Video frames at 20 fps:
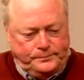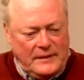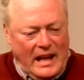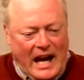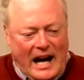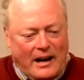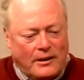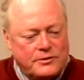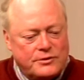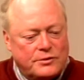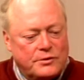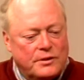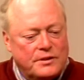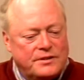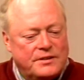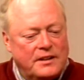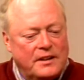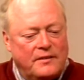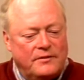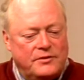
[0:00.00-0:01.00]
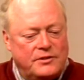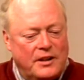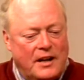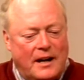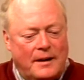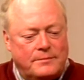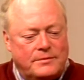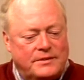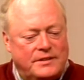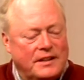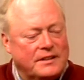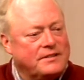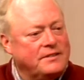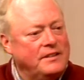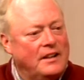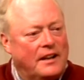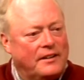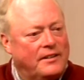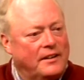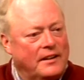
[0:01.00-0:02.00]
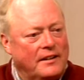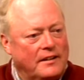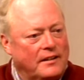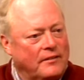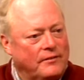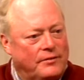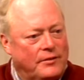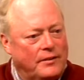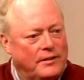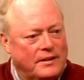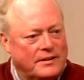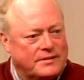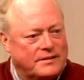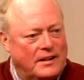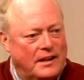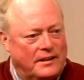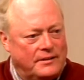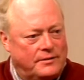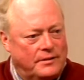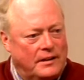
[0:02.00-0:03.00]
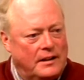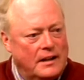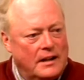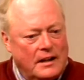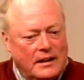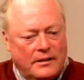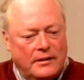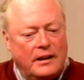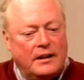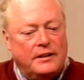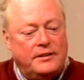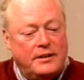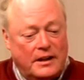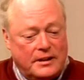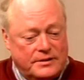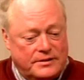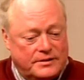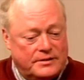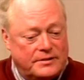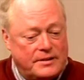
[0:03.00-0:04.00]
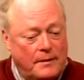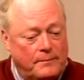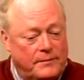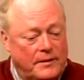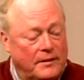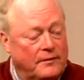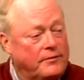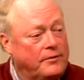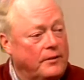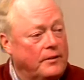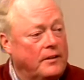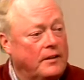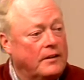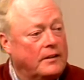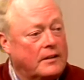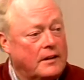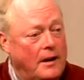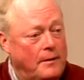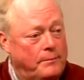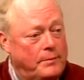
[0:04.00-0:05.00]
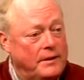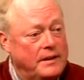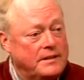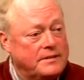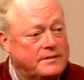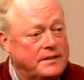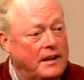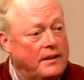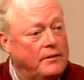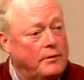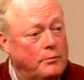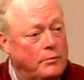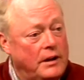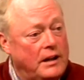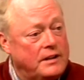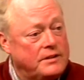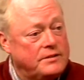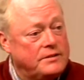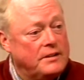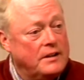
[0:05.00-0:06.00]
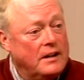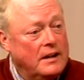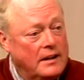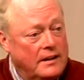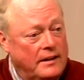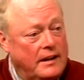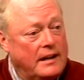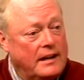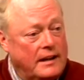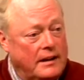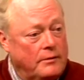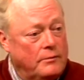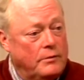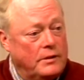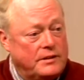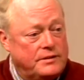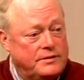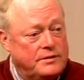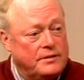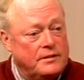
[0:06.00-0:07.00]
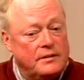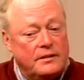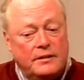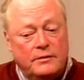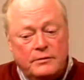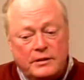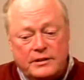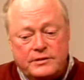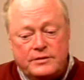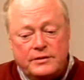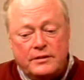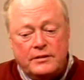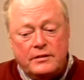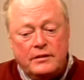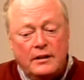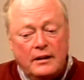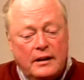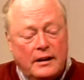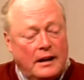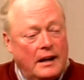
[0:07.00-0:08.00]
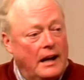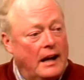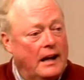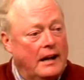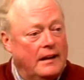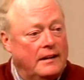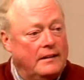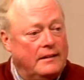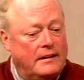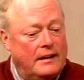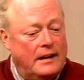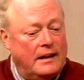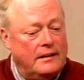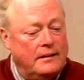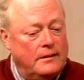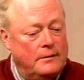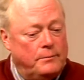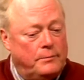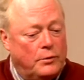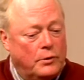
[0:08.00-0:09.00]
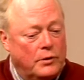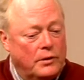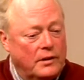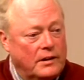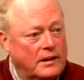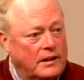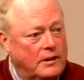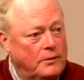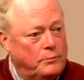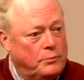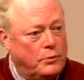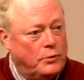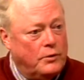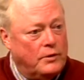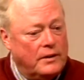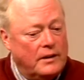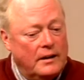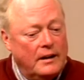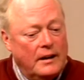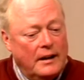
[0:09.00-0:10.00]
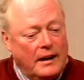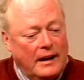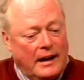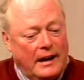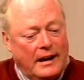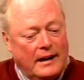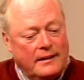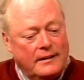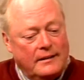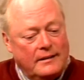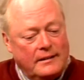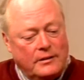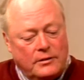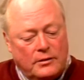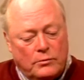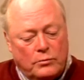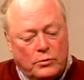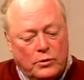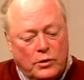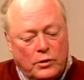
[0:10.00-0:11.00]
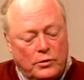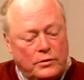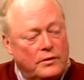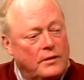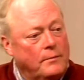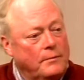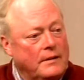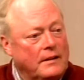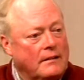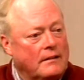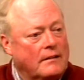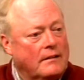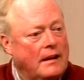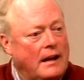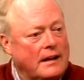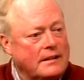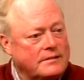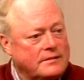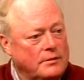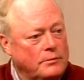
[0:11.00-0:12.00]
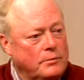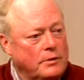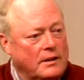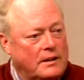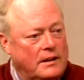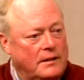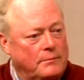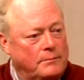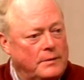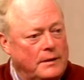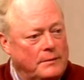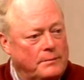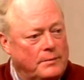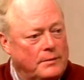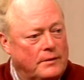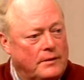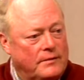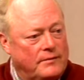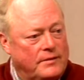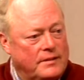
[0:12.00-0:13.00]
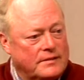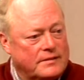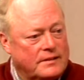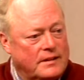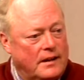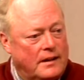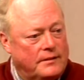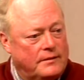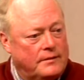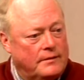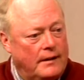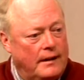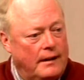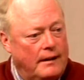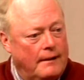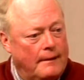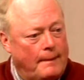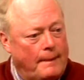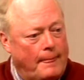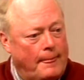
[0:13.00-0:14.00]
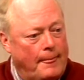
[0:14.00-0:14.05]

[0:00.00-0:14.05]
outsourcing of jobs does nothing for this country. Mm-hmm. It does something for the companies and the rich. They get richer and richer, and then the poor get poor, and you erode the middle class, the working people of this country. Mm-hmm.